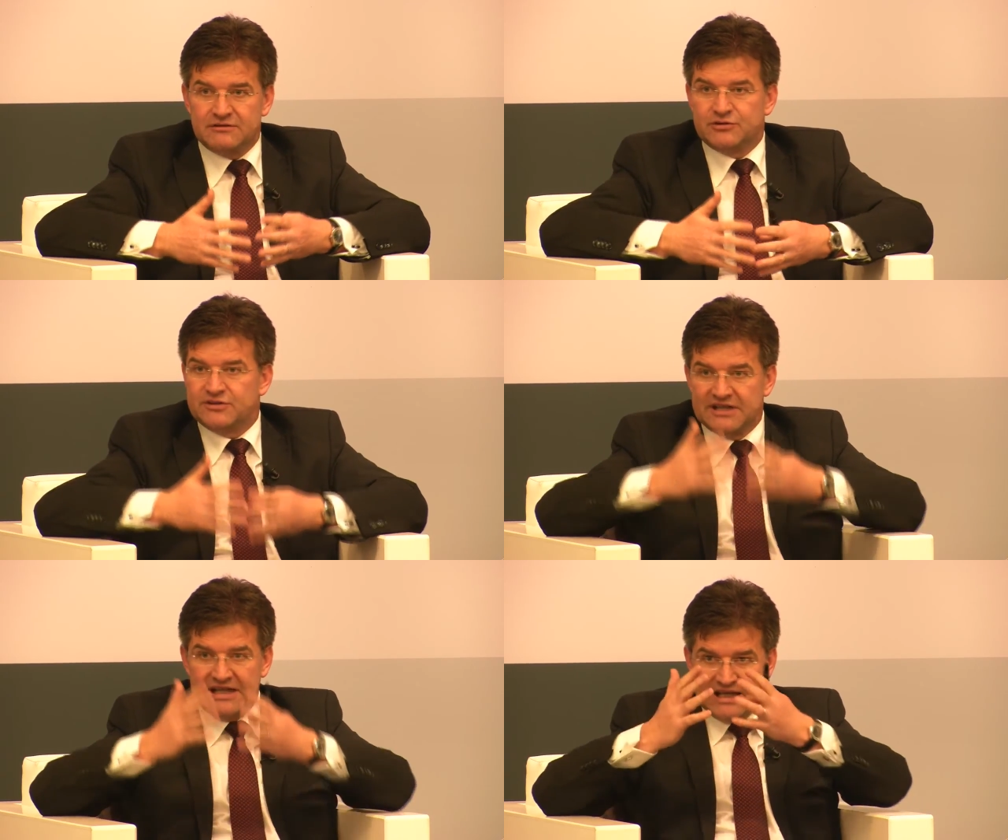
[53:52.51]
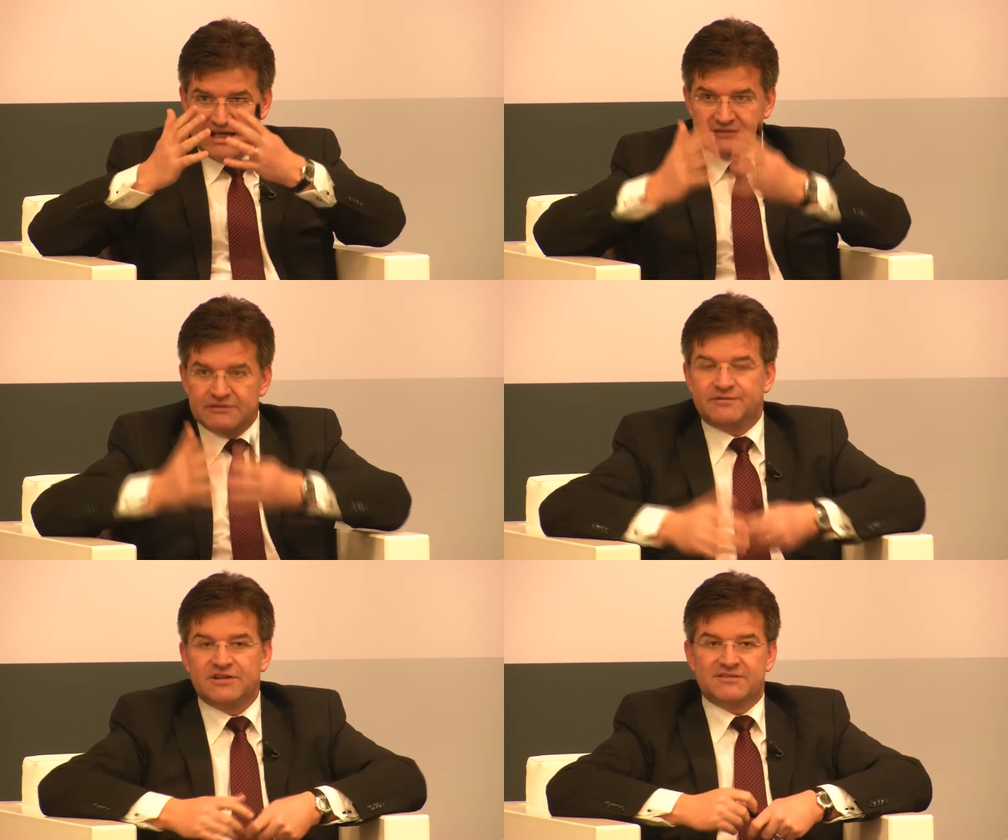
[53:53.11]
Of course, our
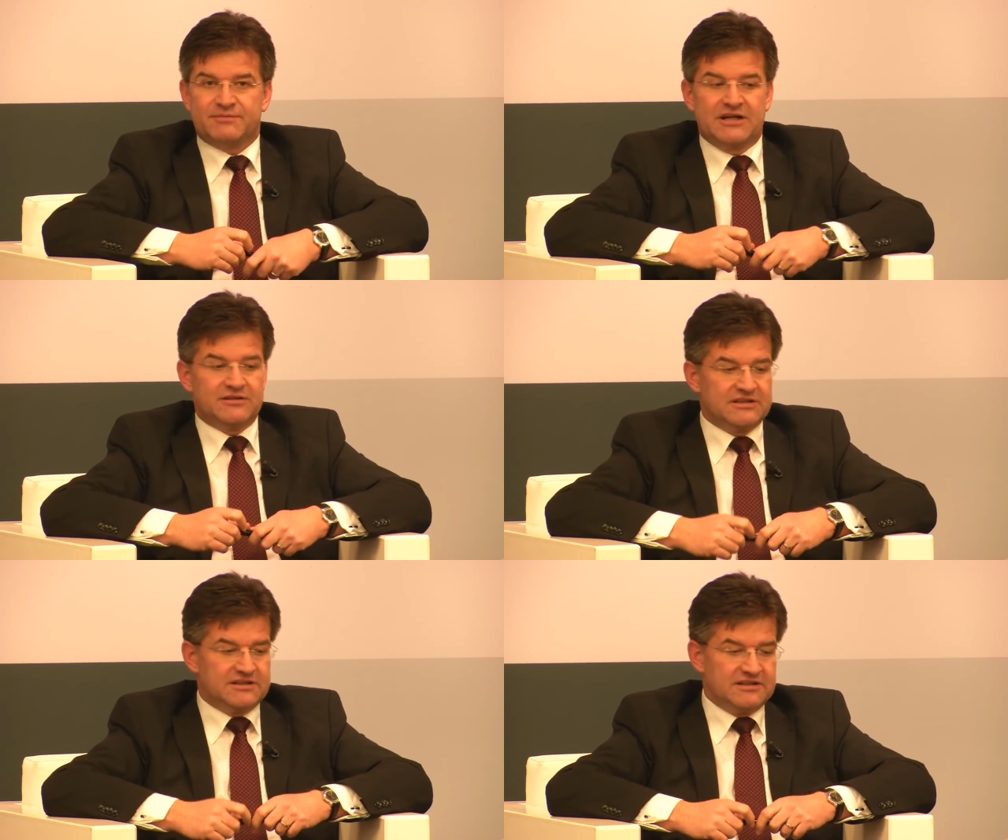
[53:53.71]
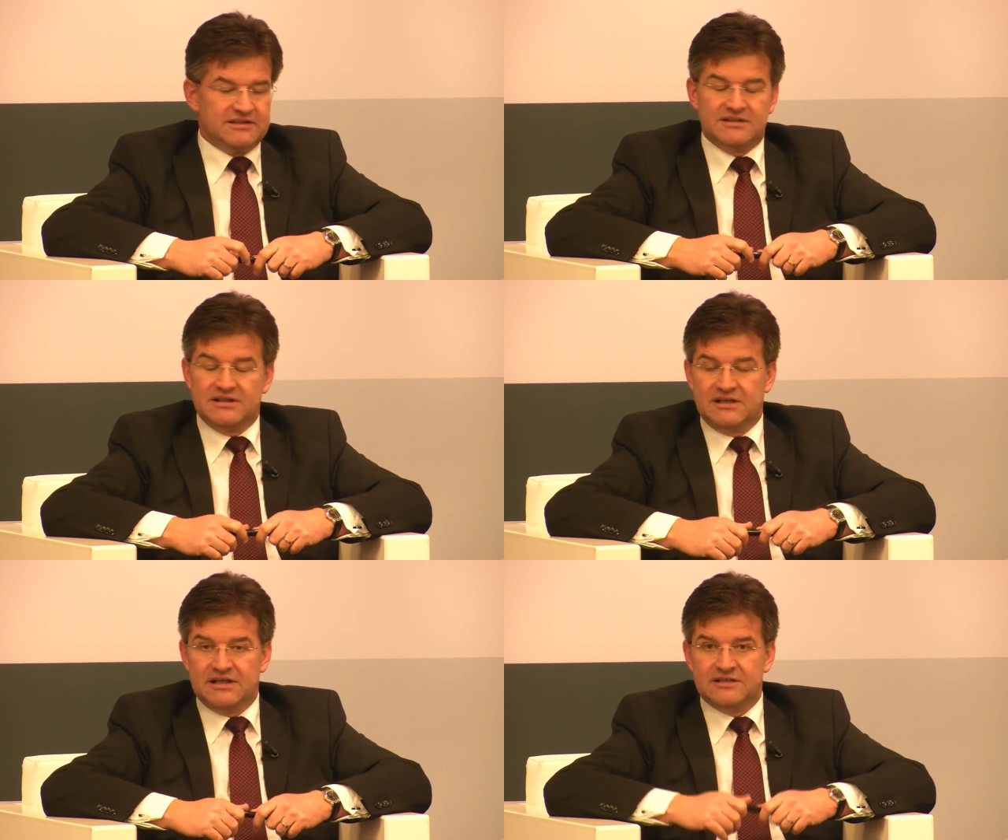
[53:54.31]
first priority
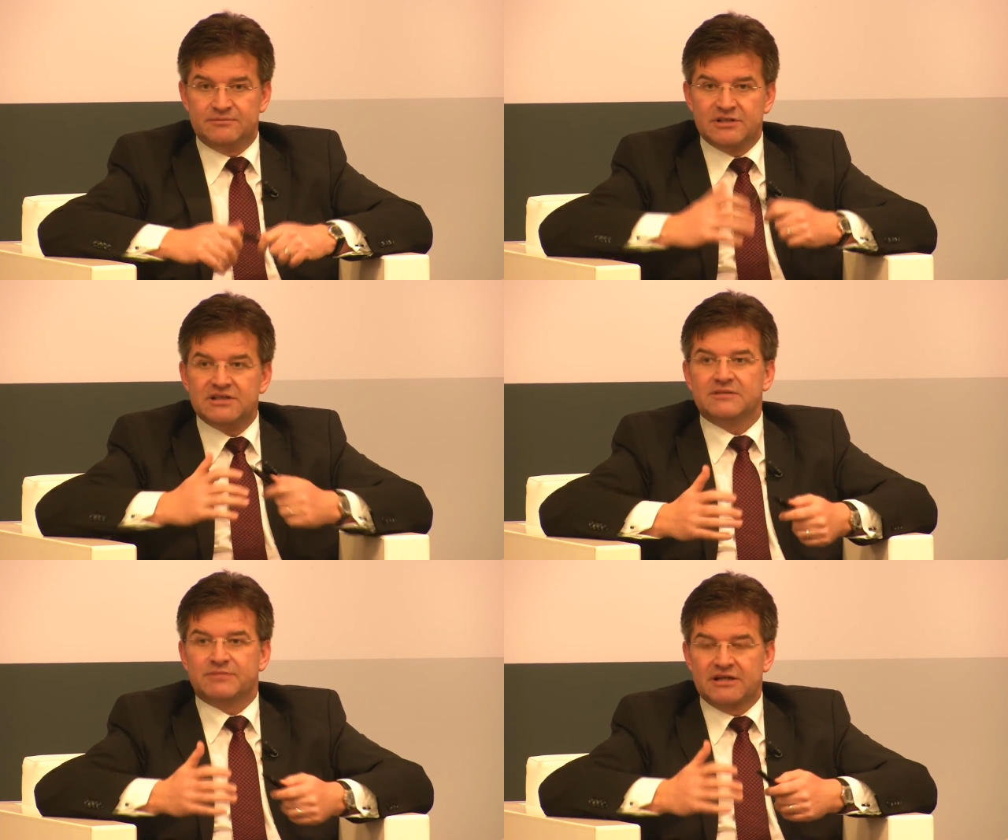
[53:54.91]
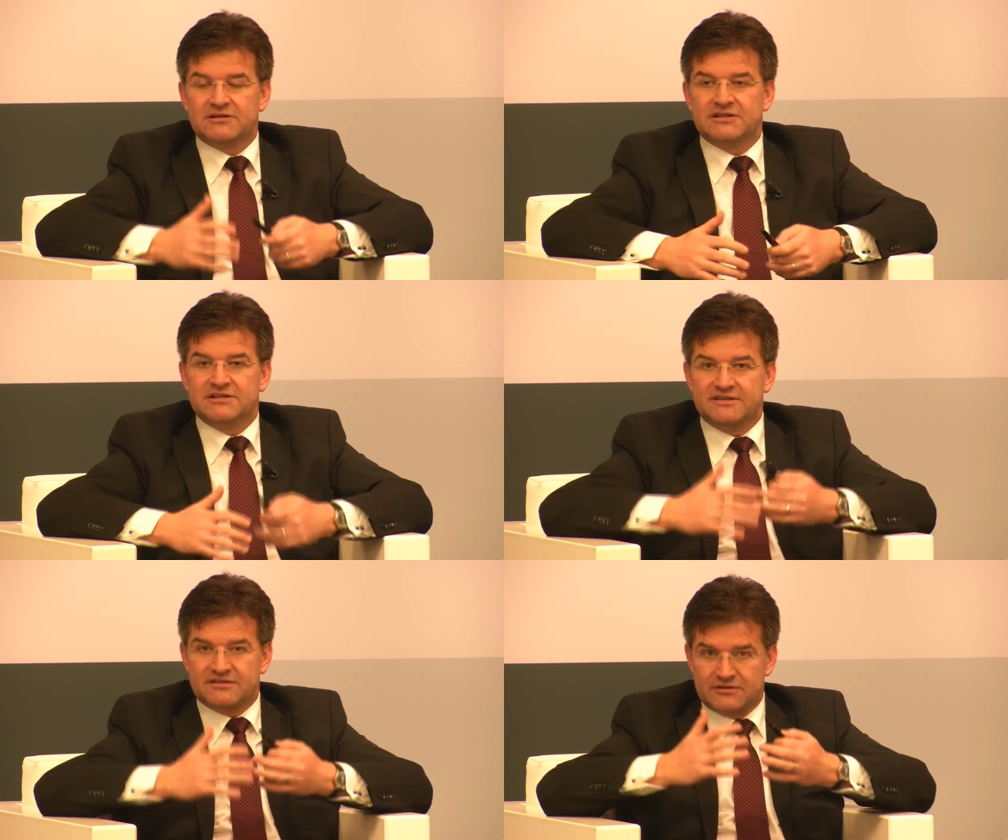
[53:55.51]
and the burning
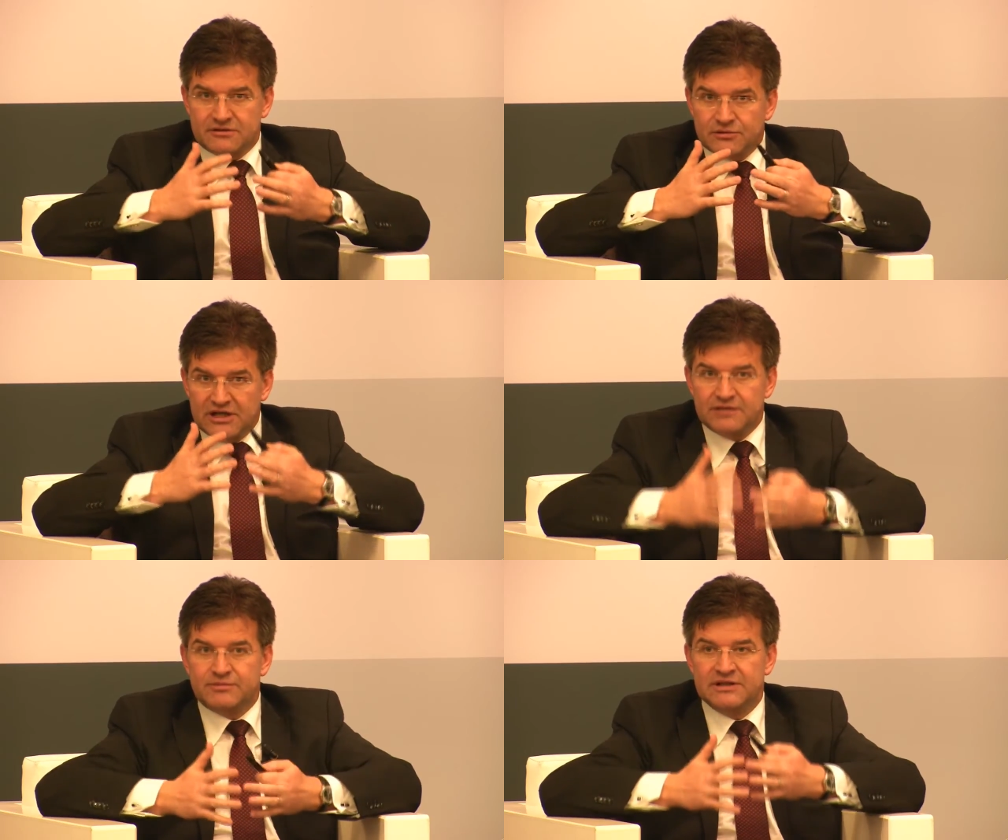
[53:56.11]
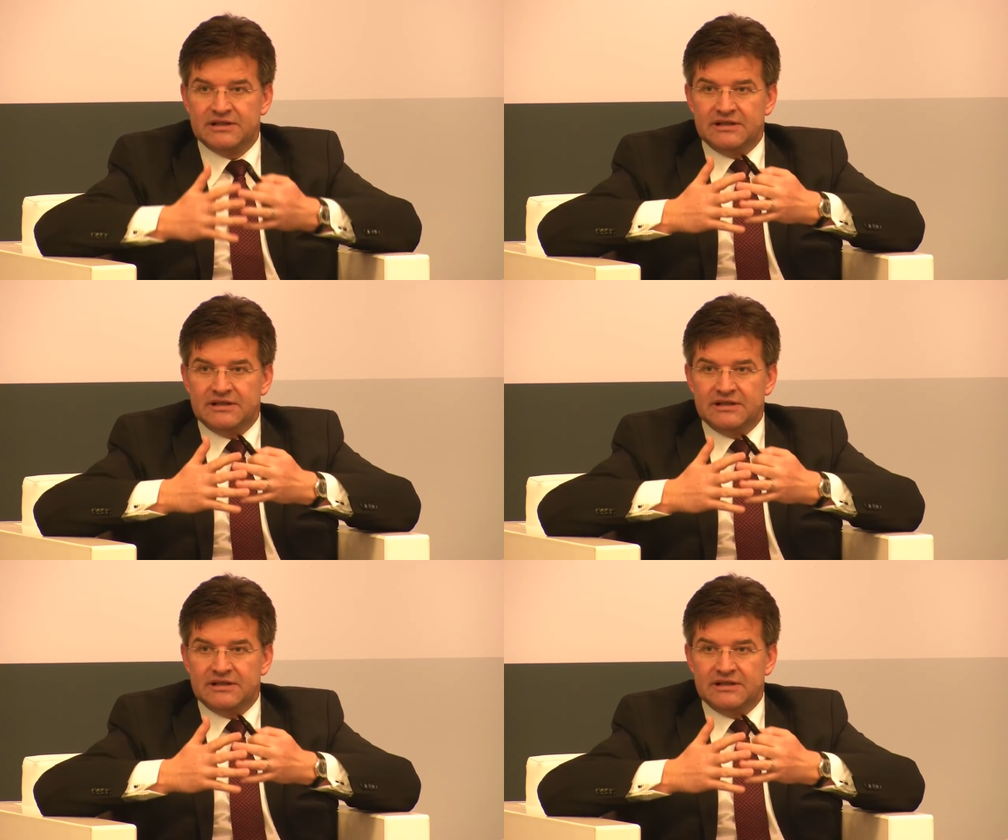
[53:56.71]
priority is to help